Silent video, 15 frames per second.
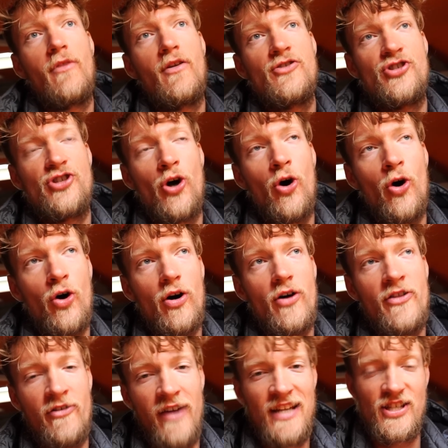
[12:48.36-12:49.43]
So
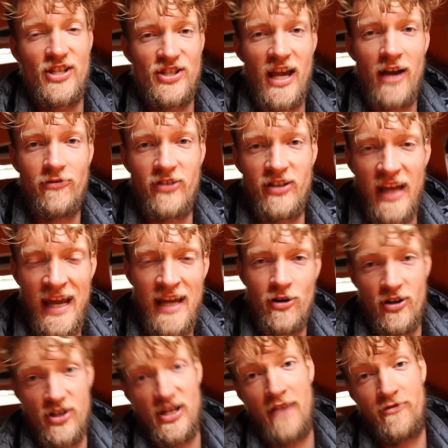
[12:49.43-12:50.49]
the race itself today, or
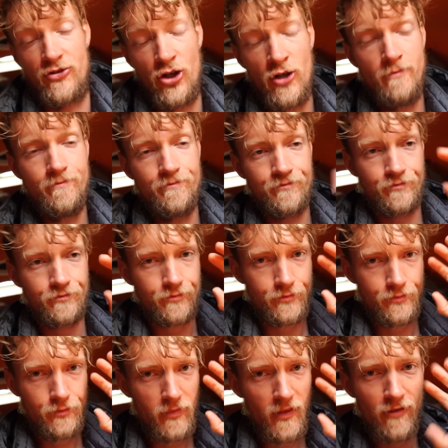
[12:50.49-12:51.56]
this afternoon,
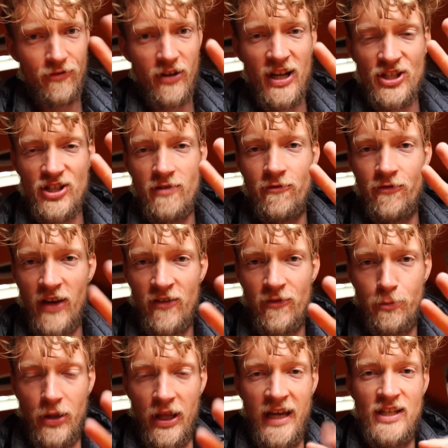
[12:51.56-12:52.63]
finished in fifth
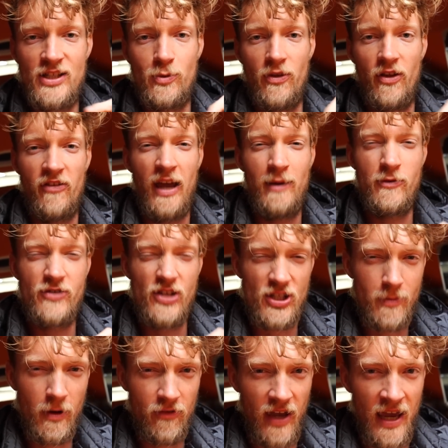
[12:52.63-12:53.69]
place with a time of just
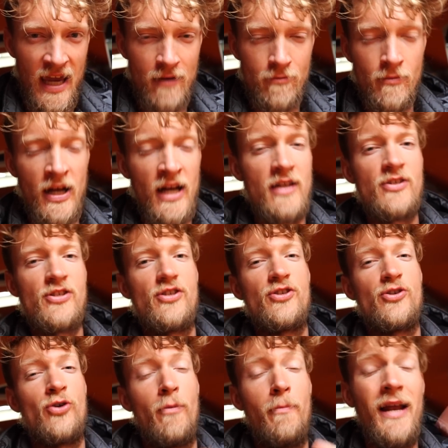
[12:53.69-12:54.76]
above 8 minutes,
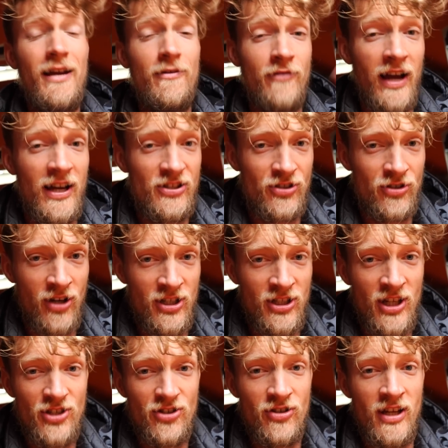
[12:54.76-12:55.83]
so a minute faster than
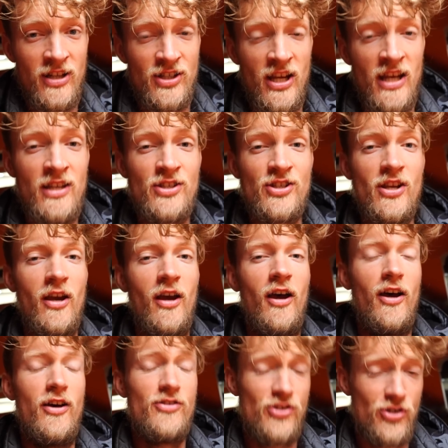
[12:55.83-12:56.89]
yesterday's heats.
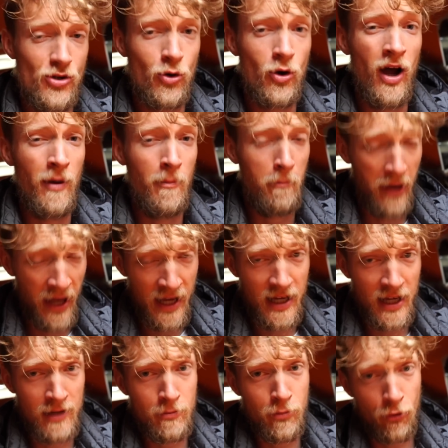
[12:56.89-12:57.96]
So a big
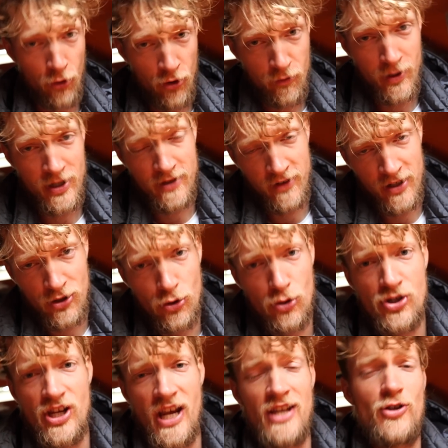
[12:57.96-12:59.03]
improvement if I do
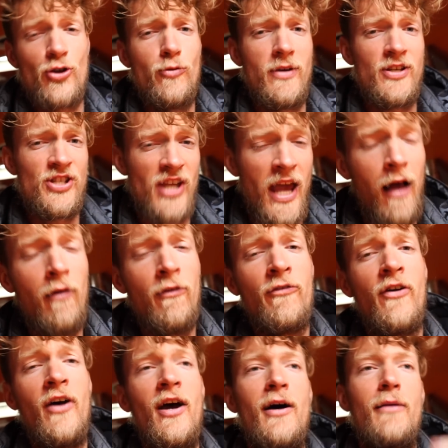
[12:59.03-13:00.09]
say so myself.
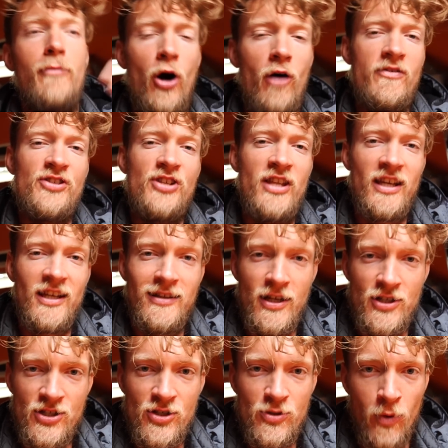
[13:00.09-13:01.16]
But obviously the
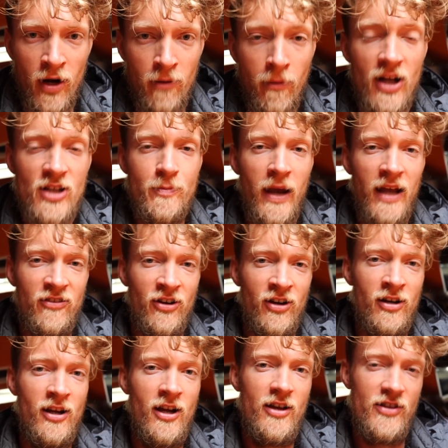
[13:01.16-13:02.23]
conditions were much
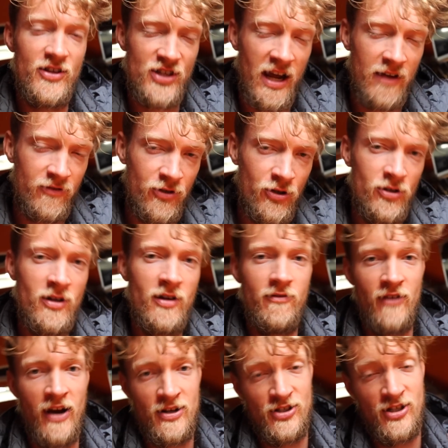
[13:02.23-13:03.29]
better this afternoon
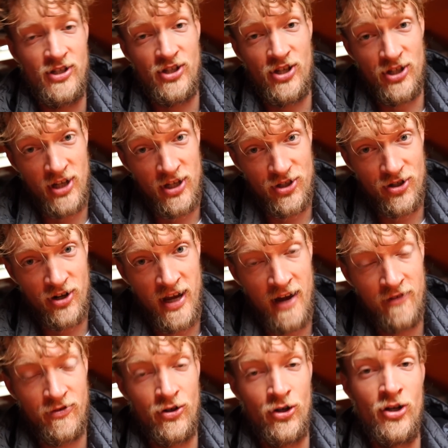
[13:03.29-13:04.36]
versus yesterday
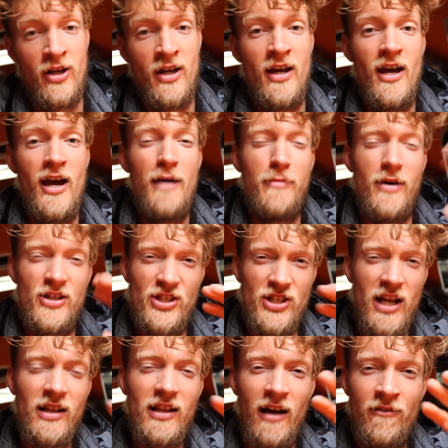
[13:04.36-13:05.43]
afternoon, but
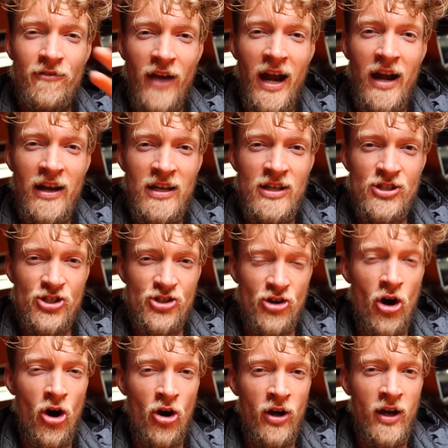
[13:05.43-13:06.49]
still a very
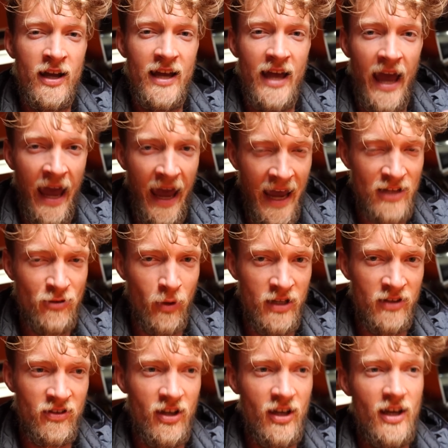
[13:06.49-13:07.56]
strong
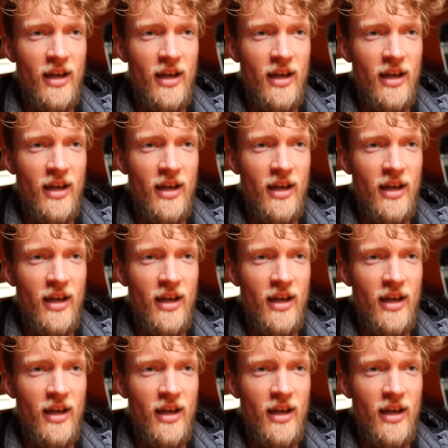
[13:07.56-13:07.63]
headwind.